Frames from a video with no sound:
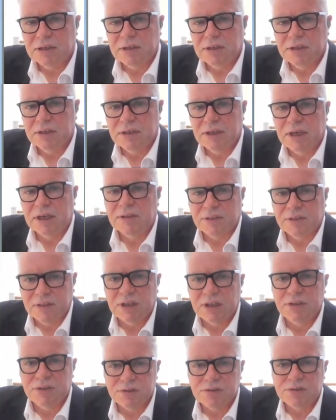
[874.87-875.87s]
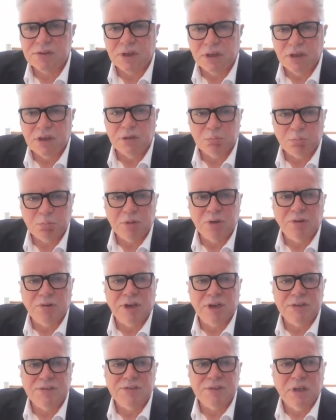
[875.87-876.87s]
get things
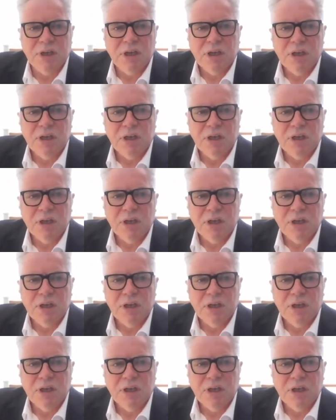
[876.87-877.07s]
progressed.